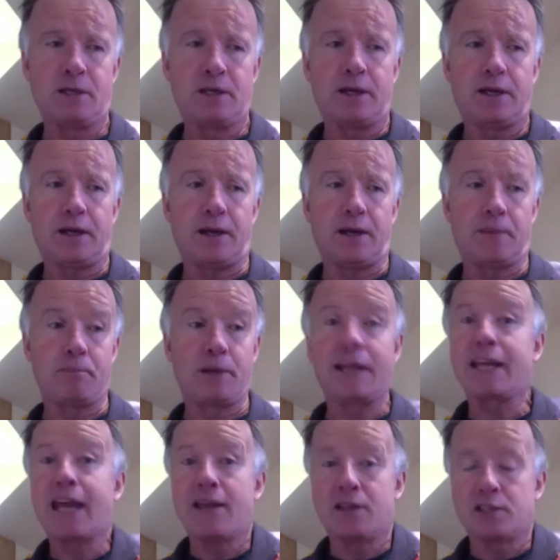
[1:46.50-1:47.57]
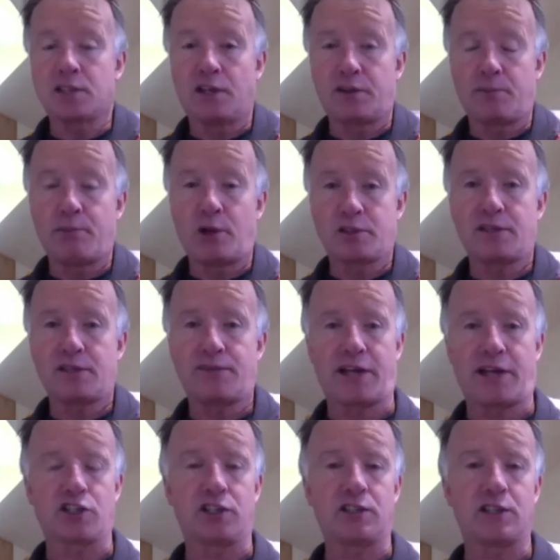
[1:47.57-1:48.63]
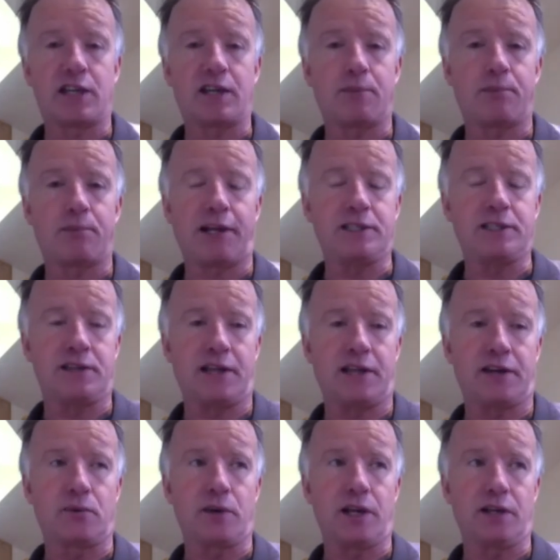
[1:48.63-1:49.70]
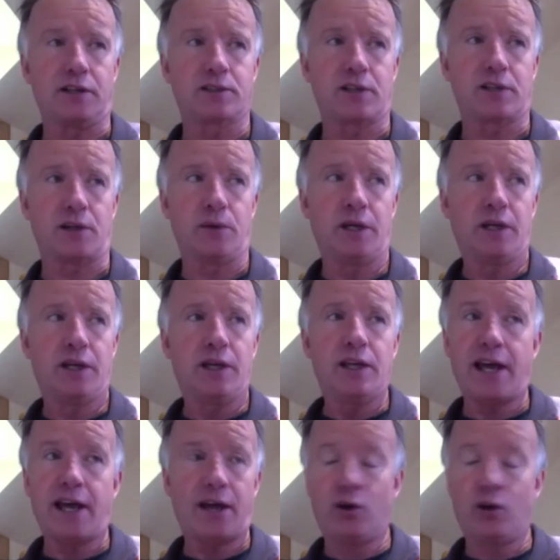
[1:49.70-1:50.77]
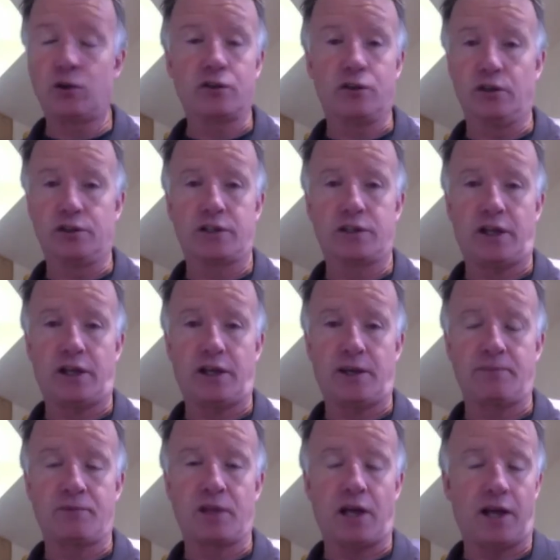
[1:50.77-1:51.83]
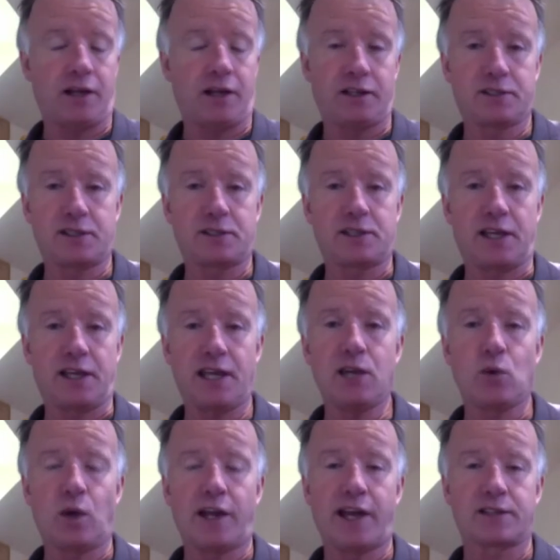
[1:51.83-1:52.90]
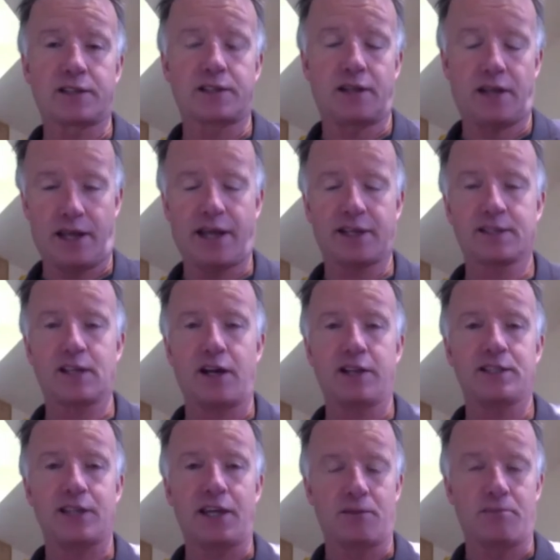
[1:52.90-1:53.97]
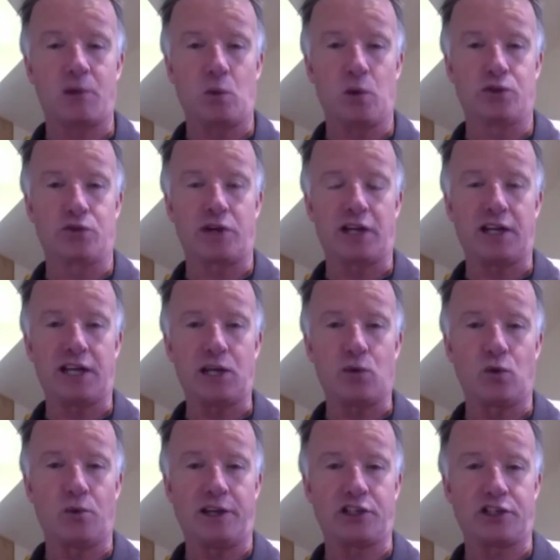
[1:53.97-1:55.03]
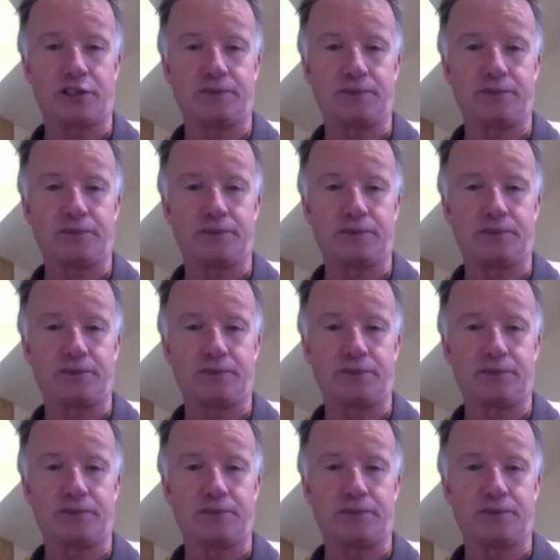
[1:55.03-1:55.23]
But again, there's a lot of positive action taking place in that arena. So yeah, all good. And as I say, equally exciting and bewildering in equal measure.